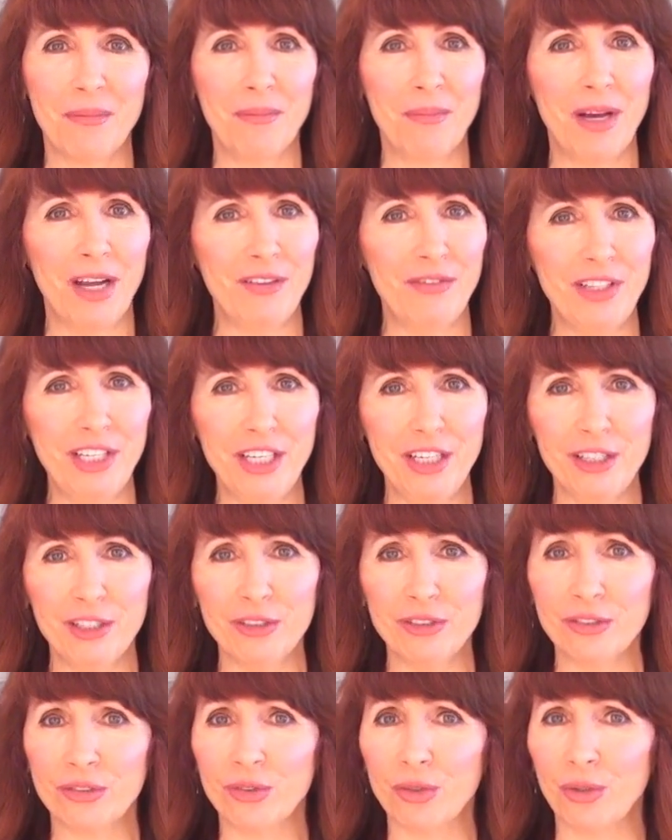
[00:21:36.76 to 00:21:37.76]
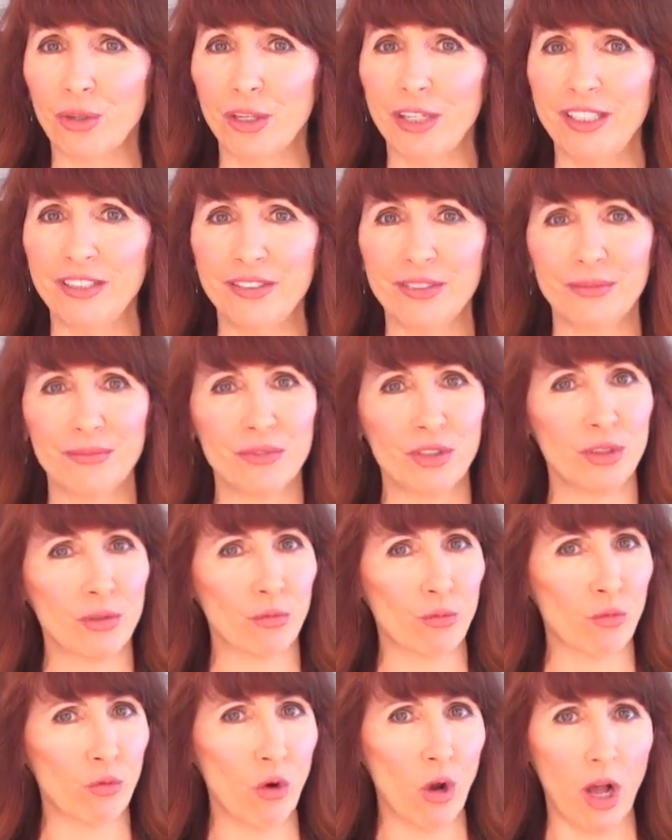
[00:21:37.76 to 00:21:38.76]
my videos. Taurus,
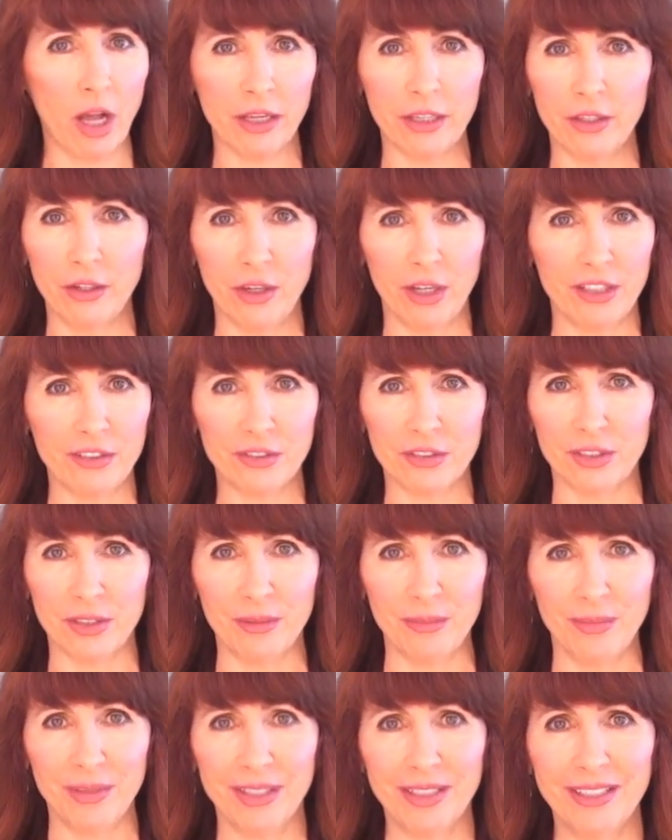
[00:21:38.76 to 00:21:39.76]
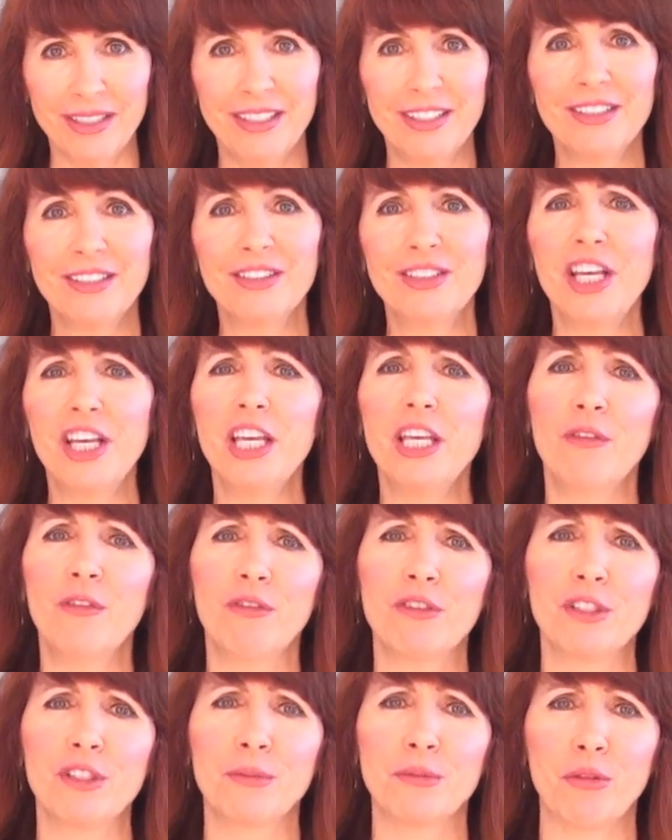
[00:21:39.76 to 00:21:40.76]
you're rocking awesome. Thank you
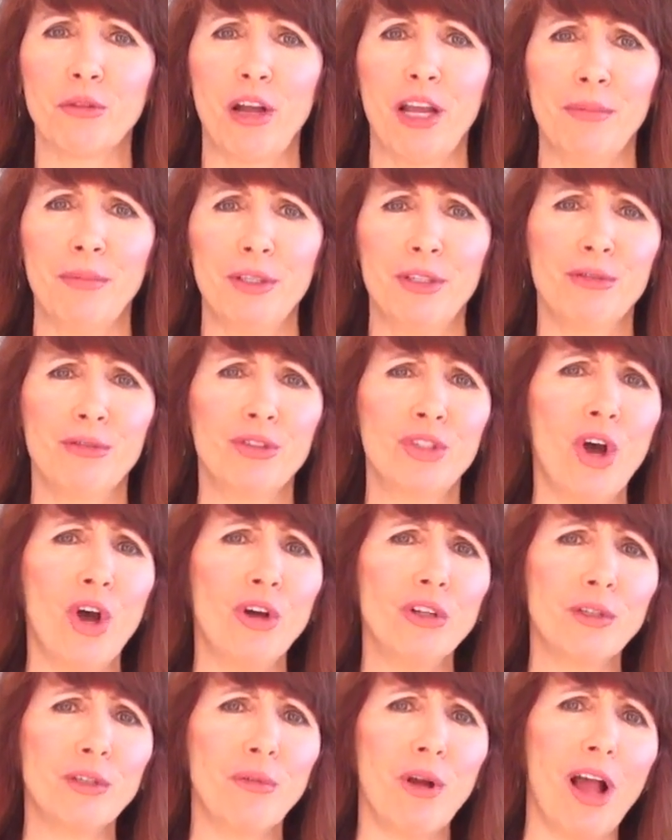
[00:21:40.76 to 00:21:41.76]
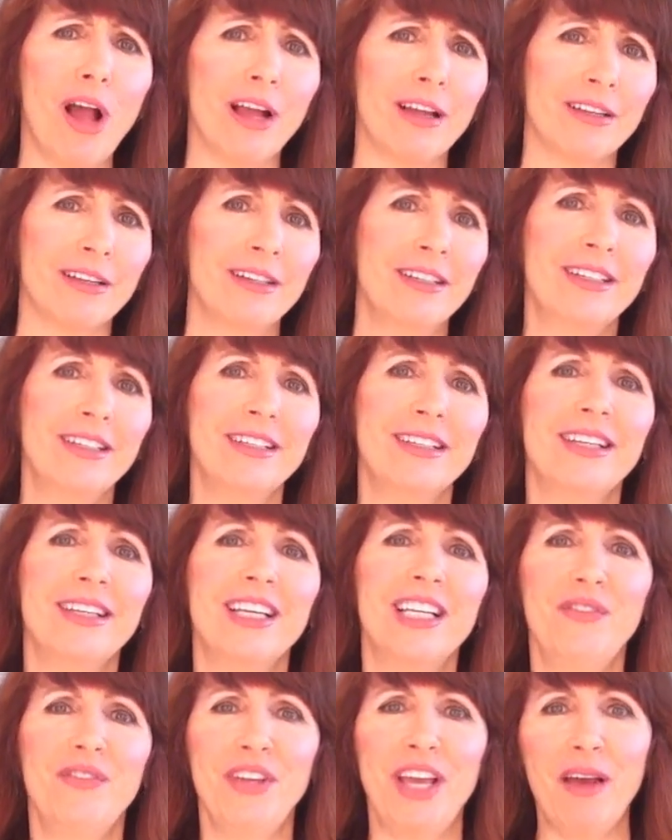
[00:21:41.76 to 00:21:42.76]
for subscribing. You totally rock.
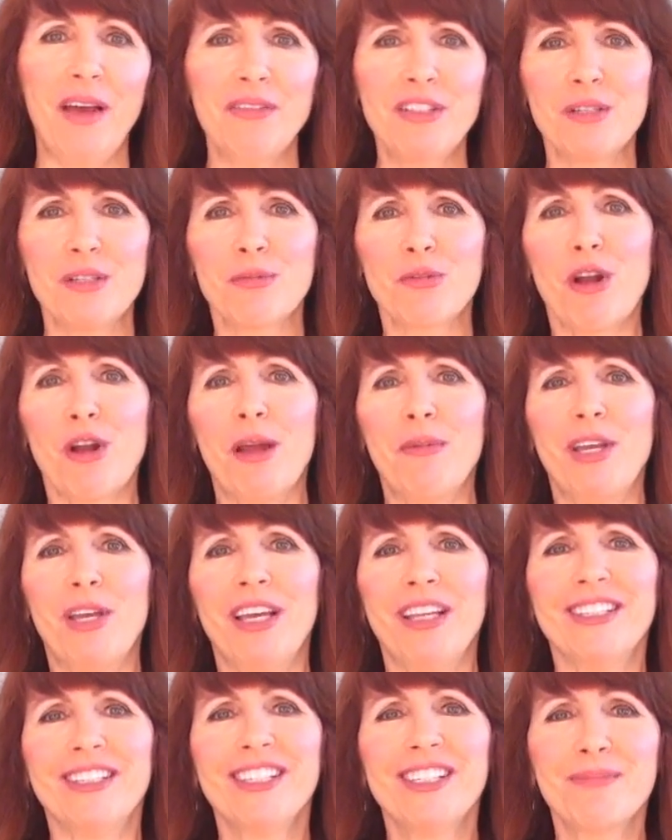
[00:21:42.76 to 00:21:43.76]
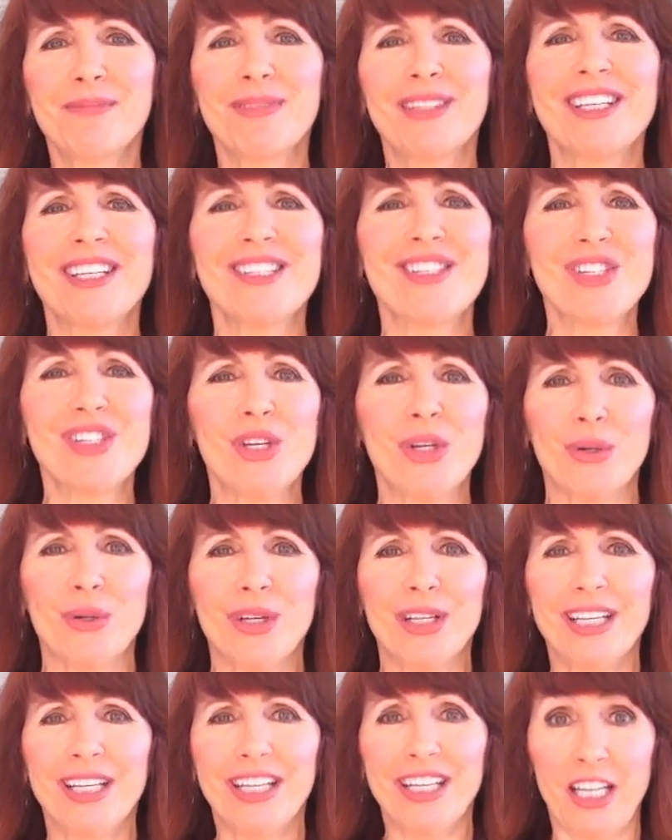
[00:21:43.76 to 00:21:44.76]
And if you haven't subscribed yet, please
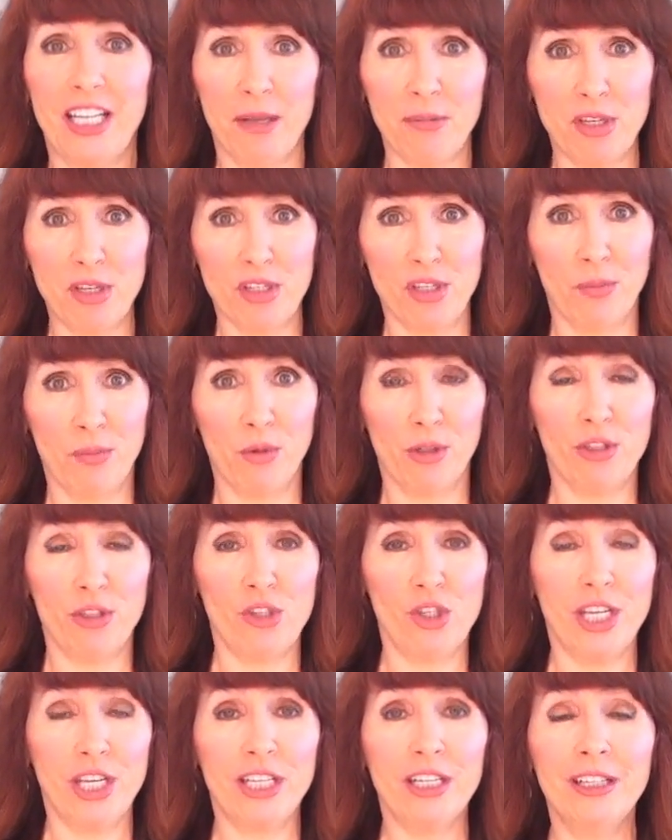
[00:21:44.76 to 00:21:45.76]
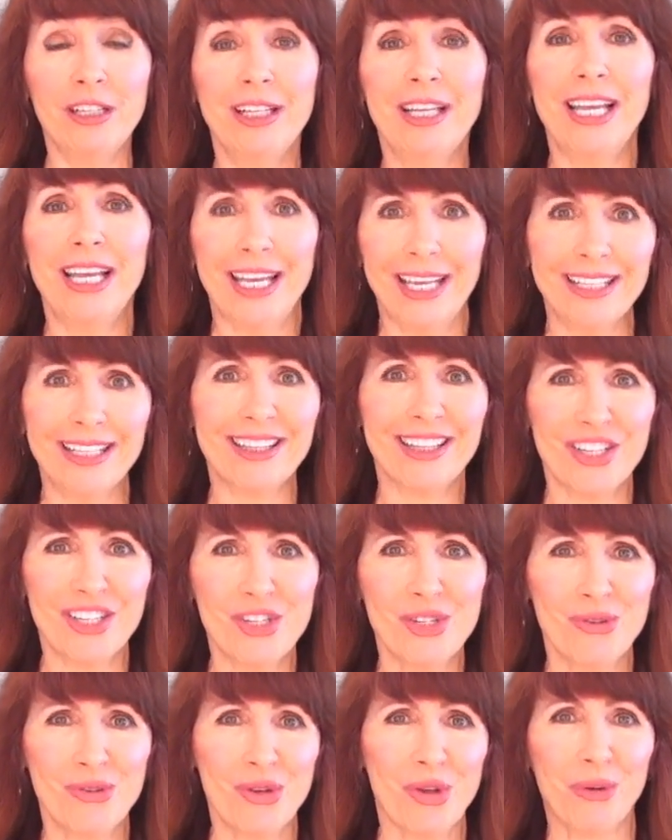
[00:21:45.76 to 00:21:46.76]
do. It helps to support the channel, and it
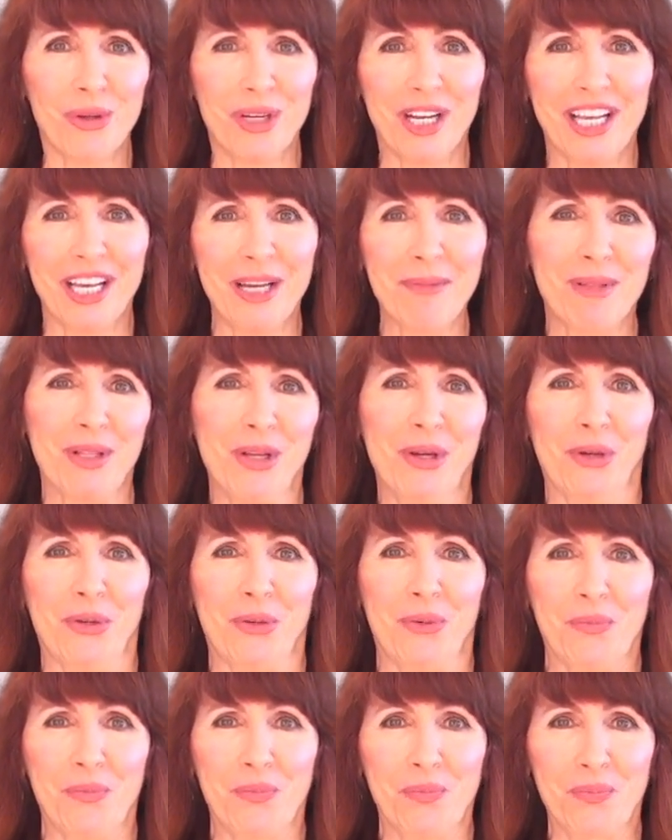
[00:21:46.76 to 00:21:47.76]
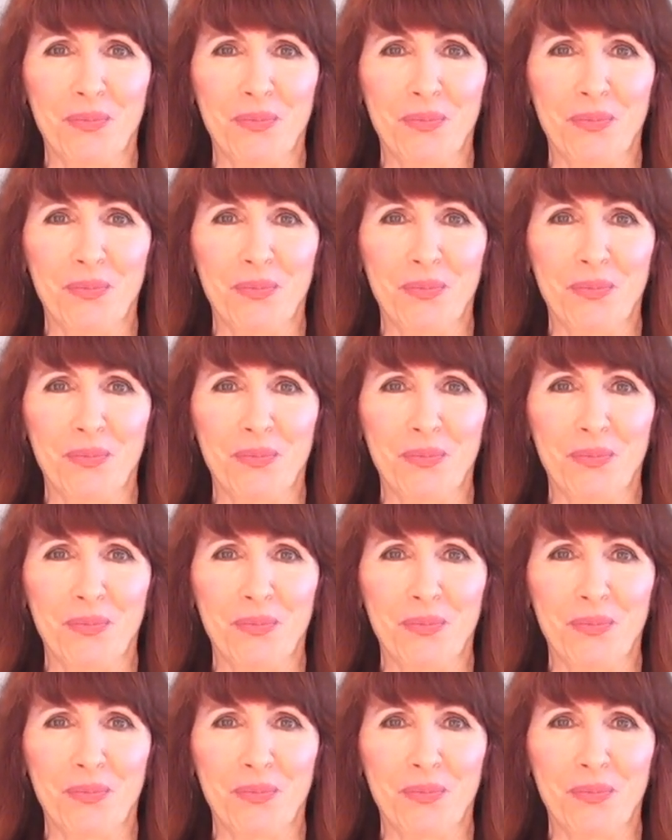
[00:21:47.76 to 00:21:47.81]
lets you know when I upload.